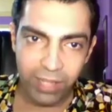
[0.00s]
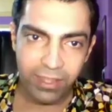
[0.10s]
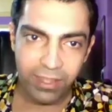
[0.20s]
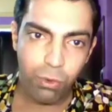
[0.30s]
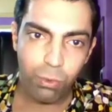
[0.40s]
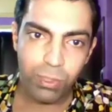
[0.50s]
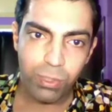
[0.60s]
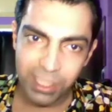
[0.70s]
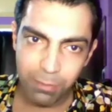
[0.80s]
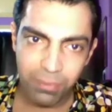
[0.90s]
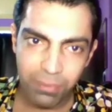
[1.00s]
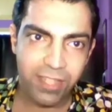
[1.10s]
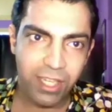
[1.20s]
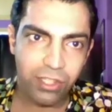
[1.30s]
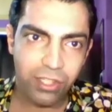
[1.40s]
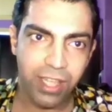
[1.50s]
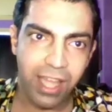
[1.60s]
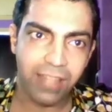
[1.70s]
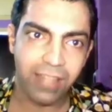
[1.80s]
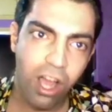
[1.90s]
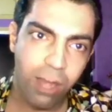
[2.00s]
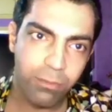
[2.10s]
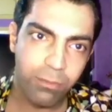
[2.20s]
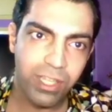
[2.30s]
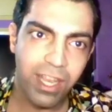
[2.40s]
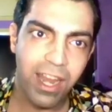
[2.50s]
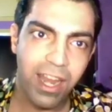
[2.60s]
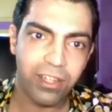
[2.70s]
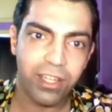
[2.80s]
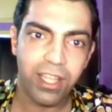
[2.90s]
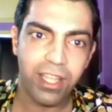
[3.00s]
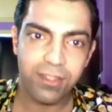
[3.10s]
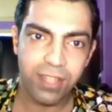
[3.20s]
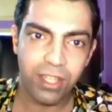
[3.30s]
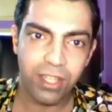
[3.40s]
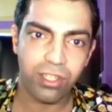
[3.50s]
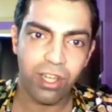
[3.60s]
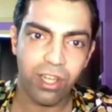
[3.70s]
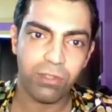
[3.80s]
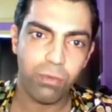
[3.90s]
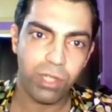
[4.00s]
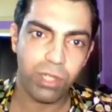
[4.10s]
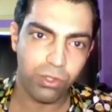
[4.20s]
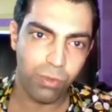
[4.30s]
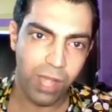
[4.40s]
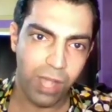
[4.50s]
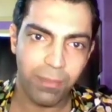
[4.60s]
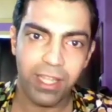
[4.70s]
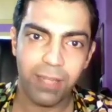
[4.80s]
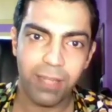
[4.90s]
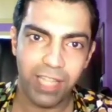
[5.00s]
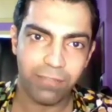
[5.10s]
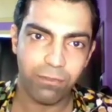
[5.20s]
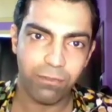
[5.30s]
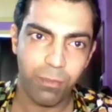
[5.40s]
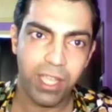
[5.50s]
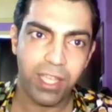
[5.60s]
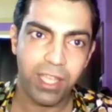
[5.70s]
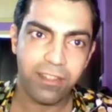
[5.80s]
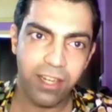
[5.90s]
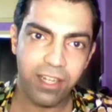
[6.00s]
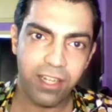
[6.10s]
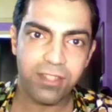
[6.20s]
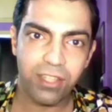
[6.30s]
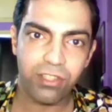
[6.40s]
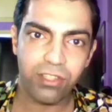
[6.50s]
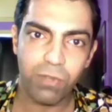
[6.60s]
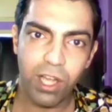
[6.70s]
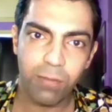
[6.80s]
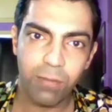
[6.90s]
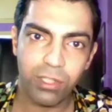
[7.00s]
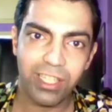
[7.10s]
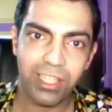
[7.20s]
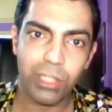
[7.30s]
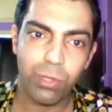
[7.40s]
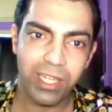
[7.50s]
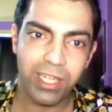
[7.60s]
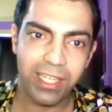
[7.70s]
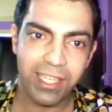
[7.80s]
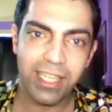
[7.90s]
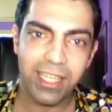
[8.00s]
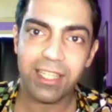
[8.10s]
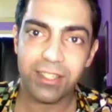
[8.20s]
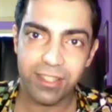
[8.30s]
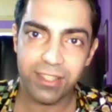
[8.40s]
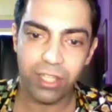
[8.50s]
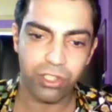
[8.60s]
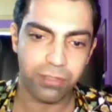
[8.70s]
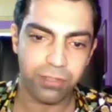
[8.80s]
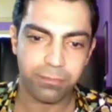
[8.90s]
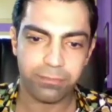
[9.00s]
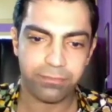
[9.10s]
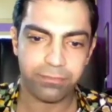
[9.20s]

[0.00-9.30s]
right now we skip this section and come to the earn section of the WigoSwap platform. In the earn section, we come to the liquidity section.